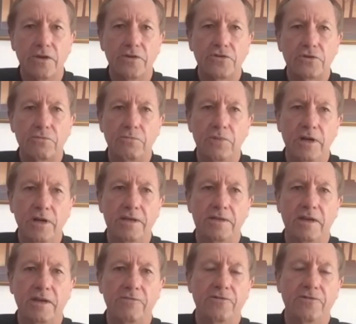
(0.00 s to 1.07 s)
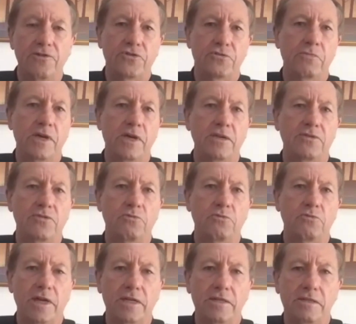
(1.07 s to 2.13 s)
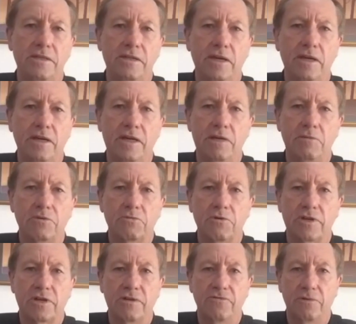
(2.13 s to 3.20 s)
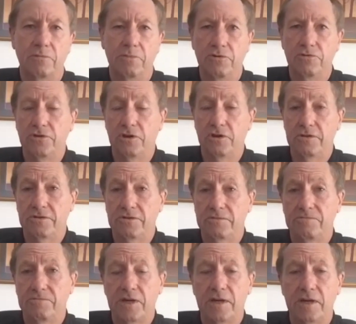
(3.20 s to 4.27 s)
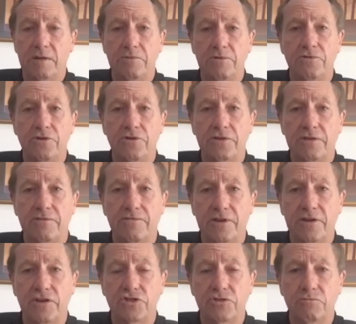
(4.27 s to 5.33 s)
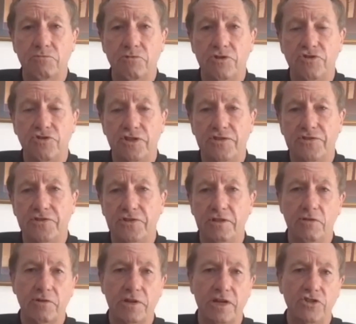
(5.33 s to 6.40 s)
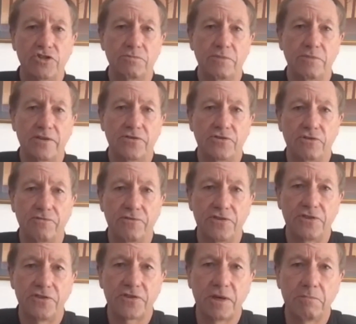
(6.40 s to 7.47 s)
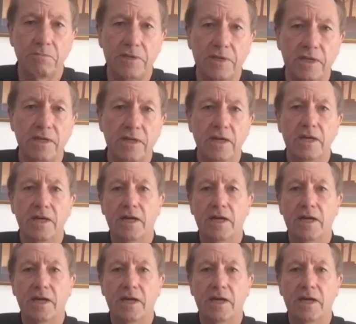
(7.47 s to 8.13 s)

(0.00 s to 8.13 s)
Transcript: So Bala and I first met when he was working for Blue Dot Innovation, which is a location-based services company.